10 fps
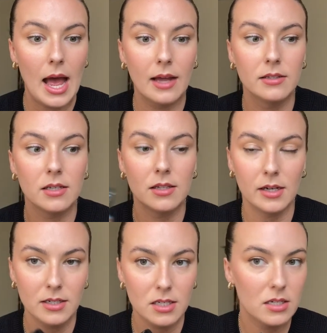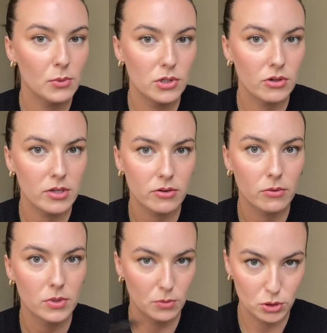And the NARS Tinted Moisturizer
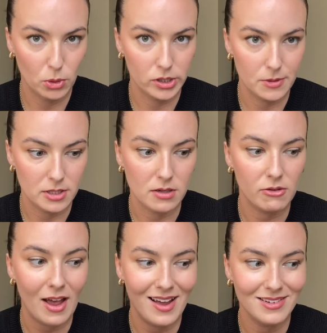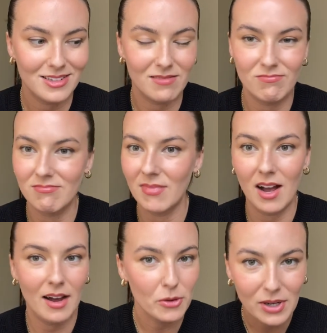was much more expensive, and
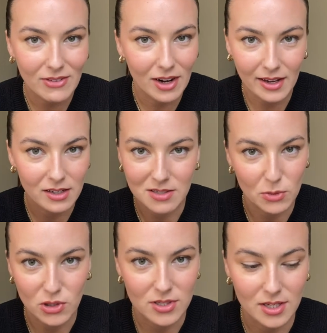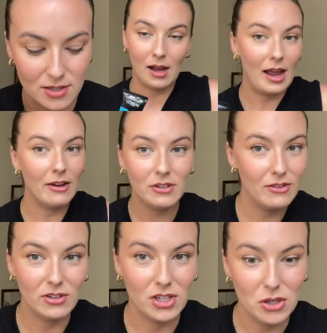I don't even like it as much as this. I haven't
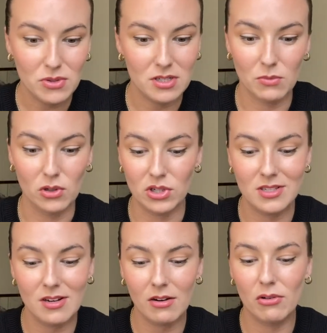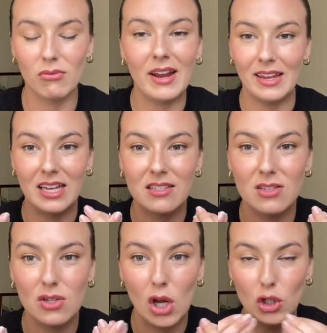even used it much. It's not great.
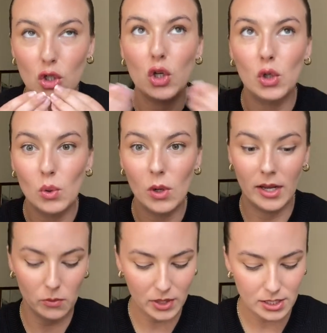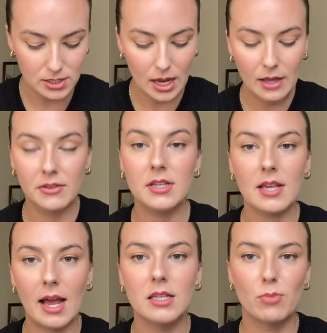It's too lightweight. This
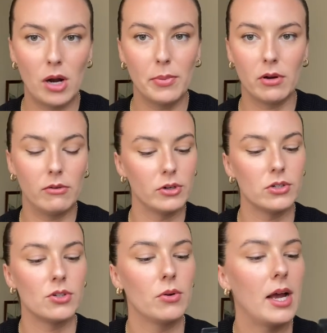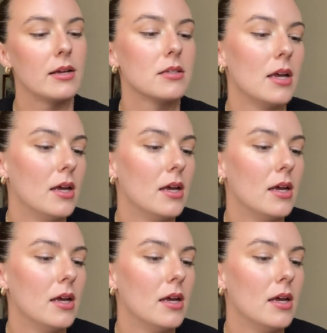has proper coverage. So it has